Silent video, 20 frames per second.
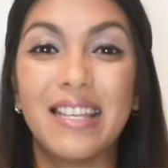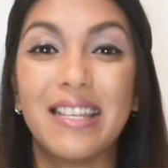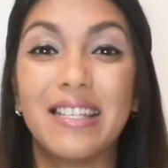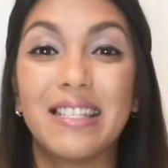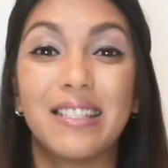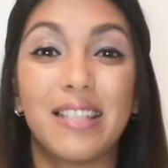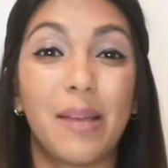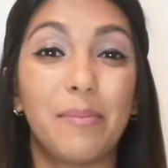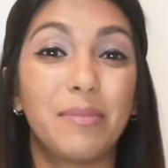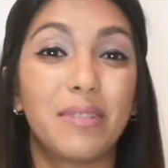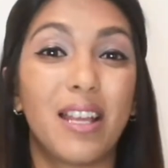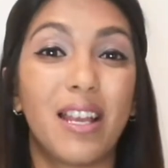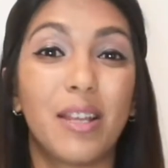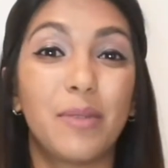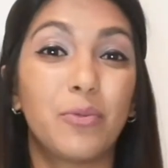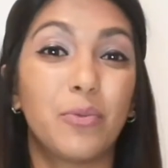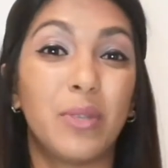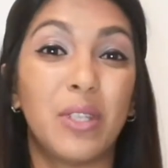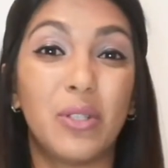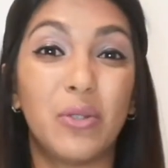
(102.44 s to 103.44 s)

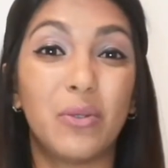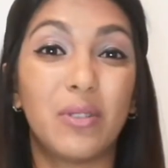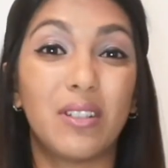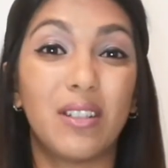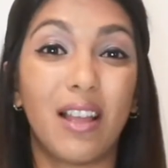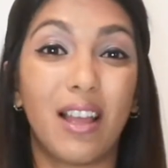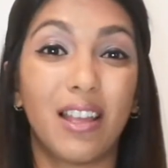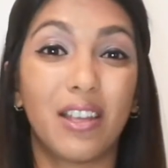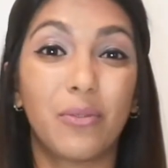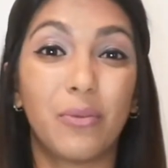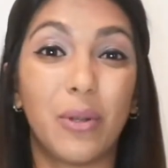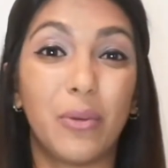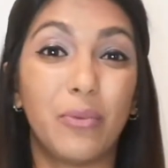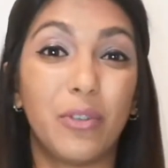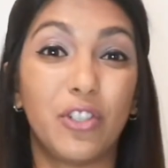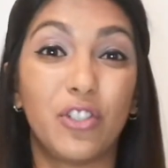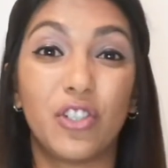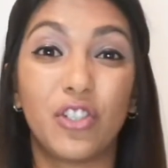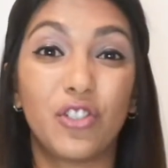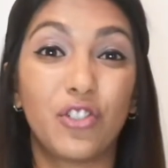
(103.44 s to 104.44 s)
Sometimes we use like when
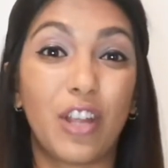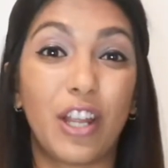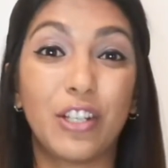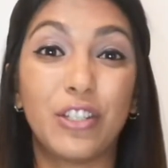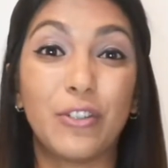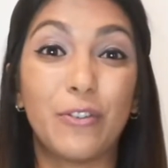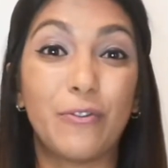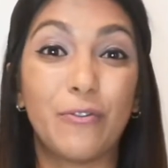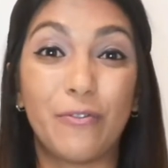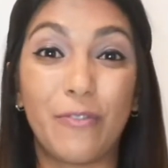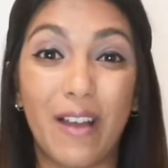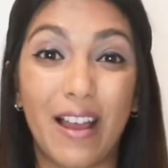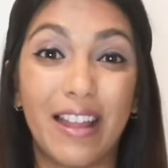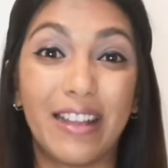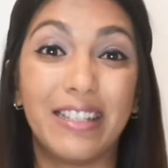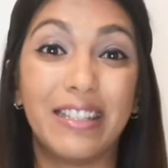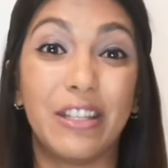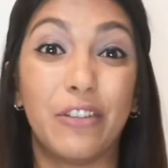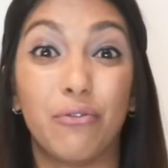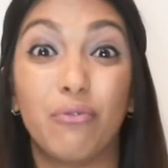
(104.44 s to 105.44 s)
we're just trying to
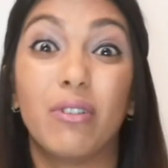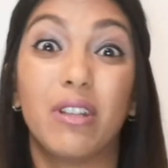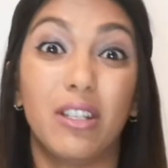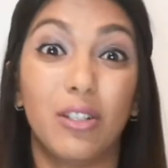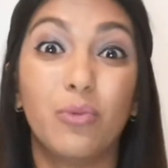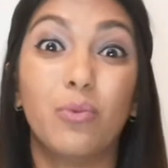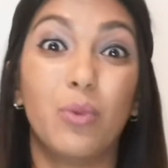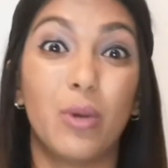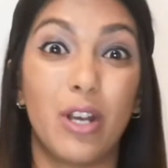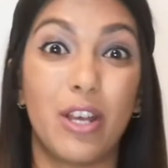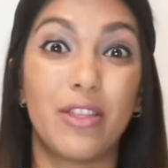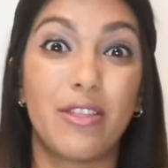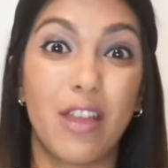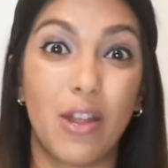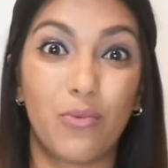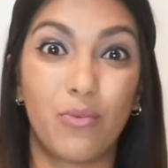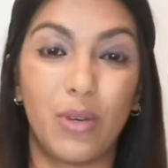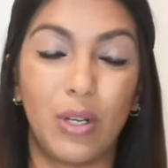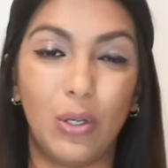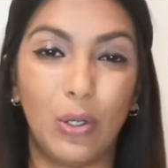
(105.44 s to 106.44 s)
find the real word
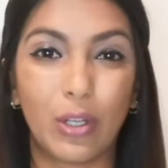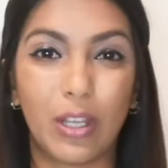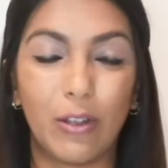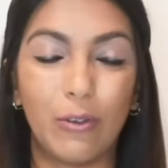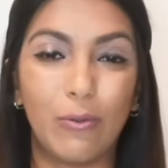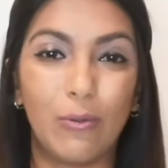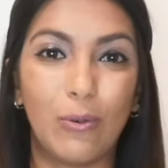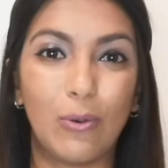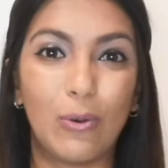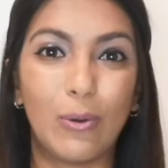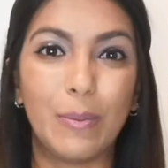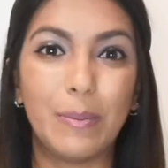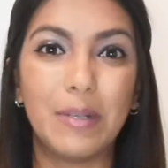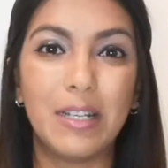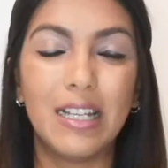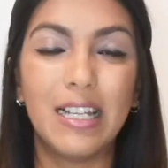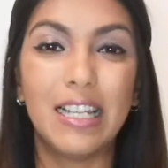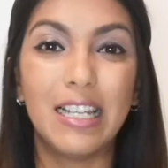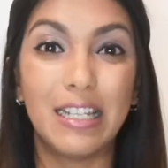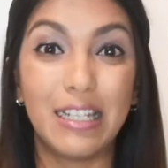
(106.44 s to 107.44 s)
that we're looking for.
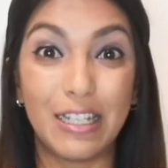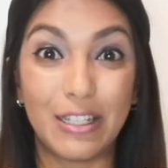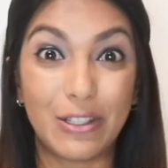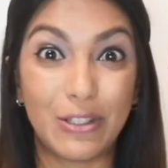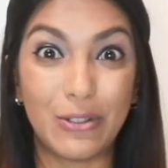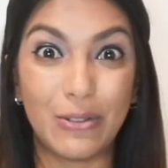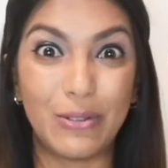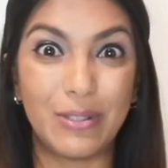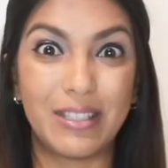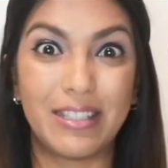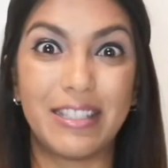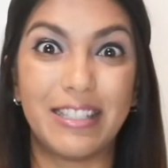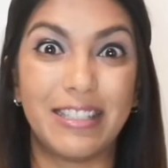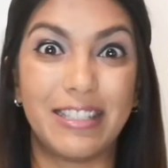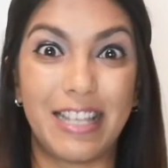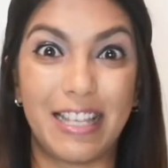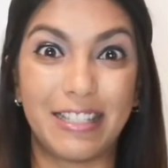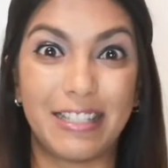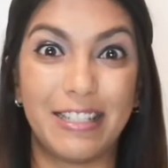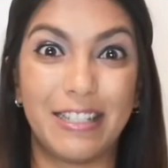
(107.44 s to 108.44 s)
Let's use
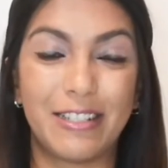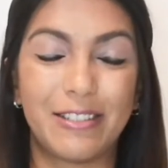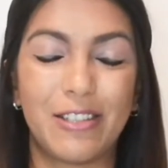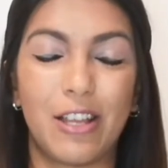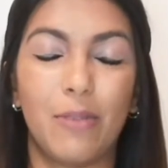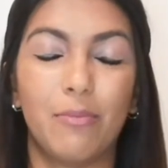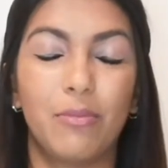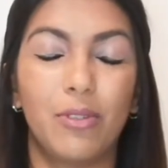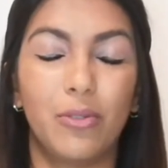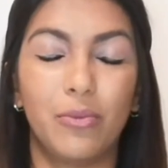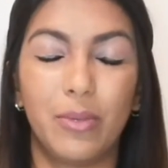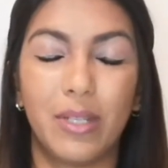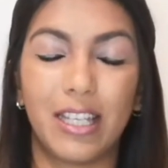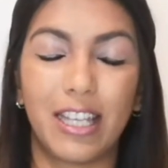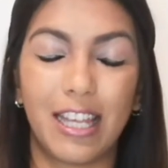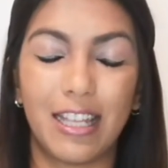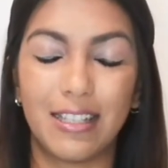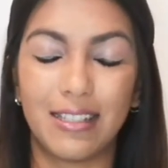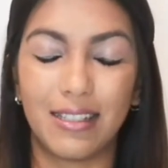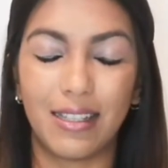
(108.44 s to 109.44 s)
this as an example. We
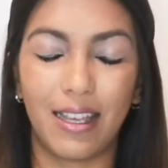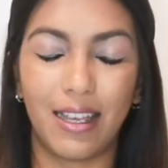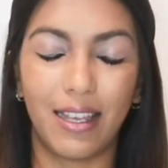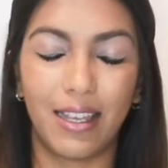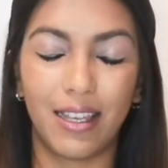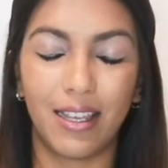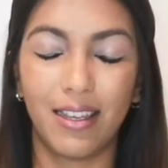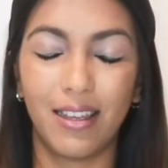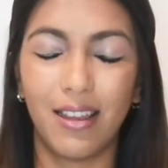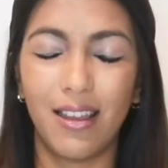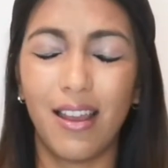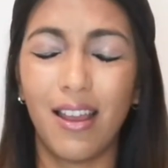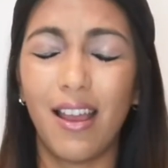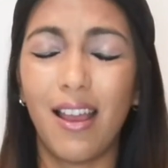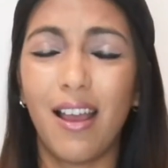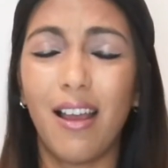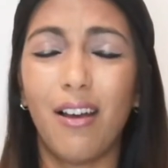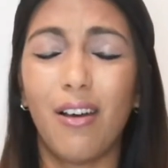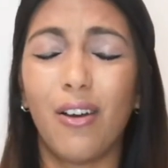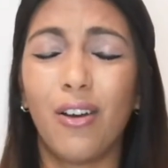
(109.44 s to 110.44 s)
can say,
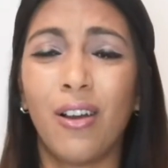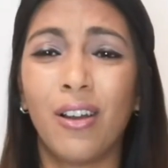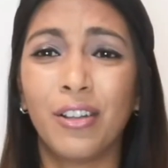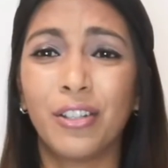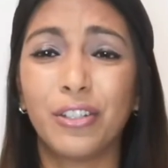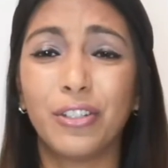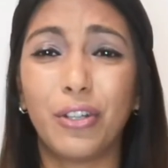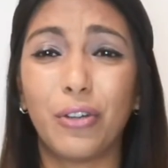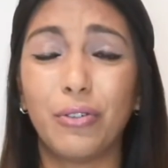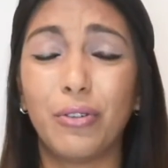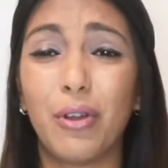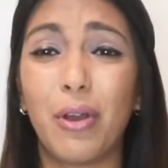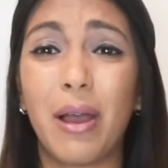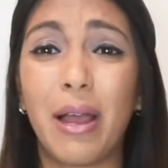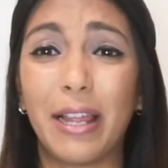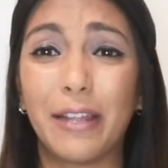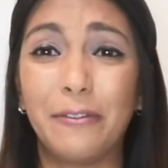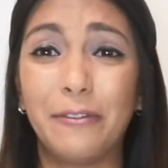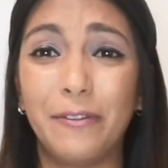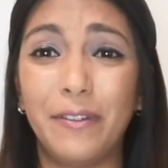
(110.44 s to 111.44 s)
"Oh, you don't know
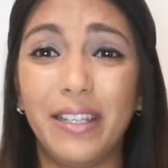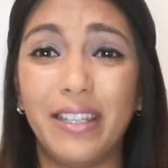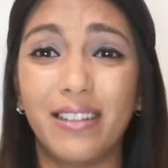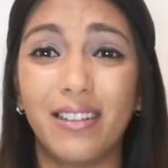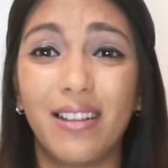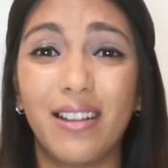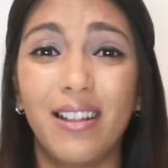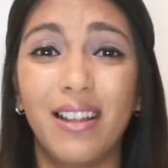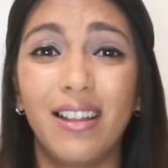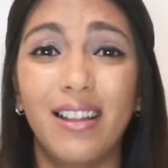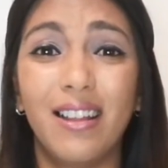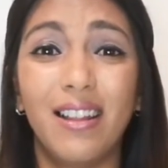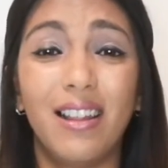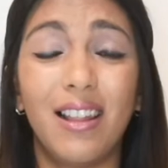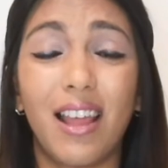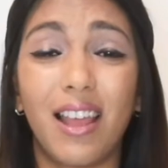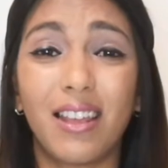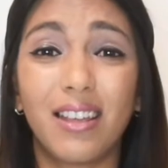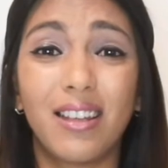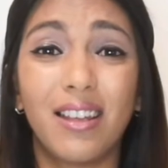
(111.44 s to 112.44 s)
how I feel."
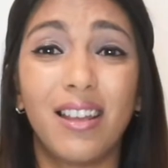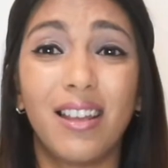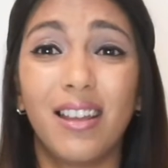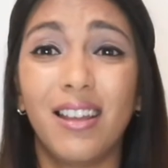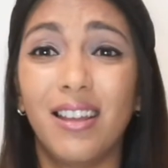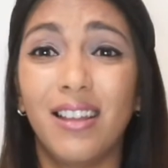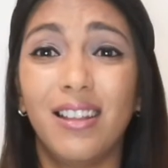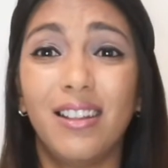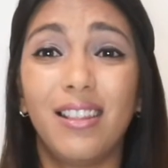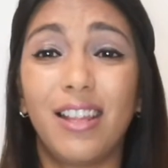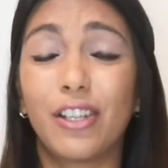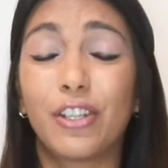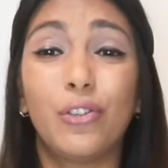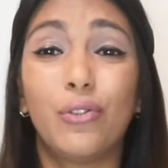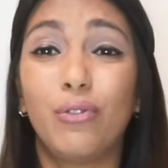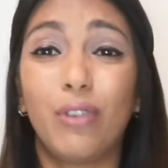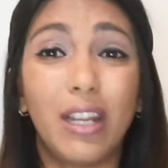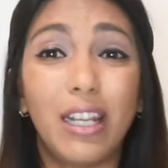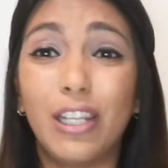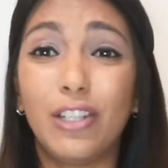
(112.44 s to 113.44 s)
Like
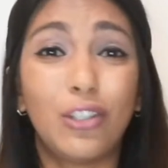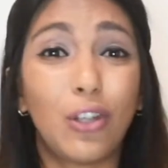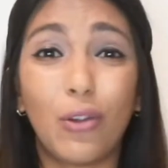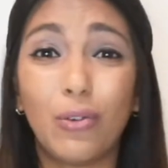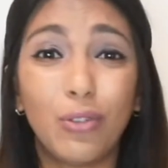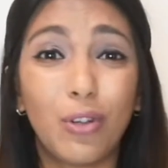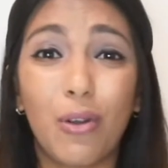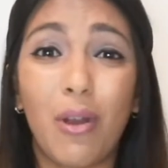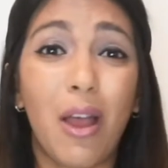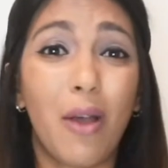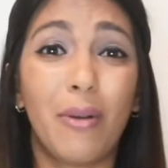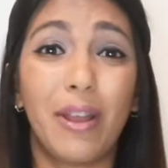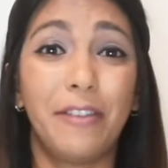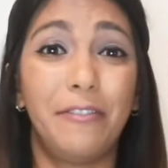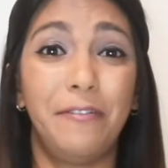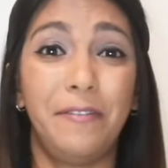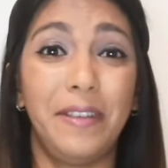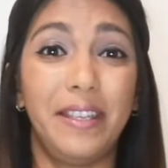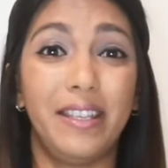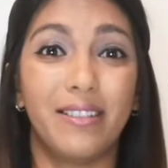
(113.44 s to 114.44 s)
you really don't know how I
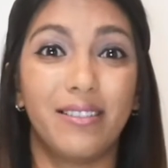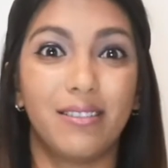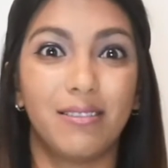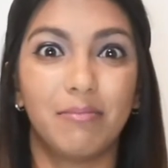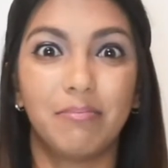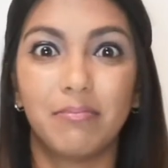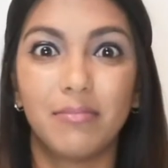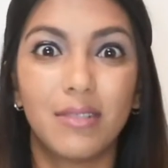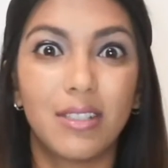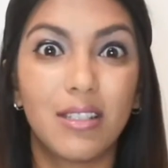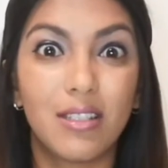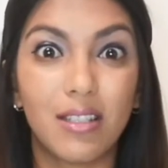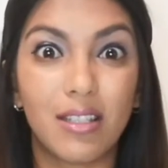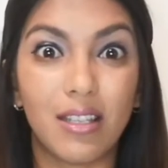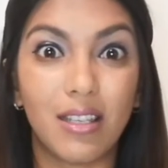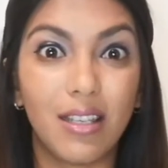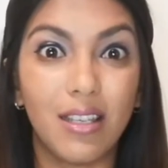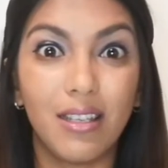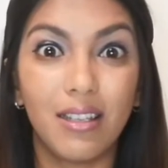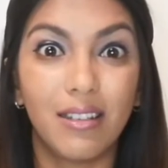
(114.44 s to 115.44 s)
feel.
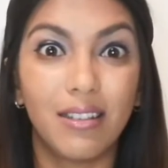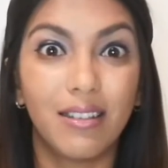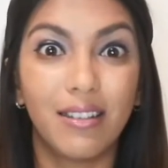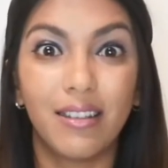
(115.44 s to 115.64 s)
See?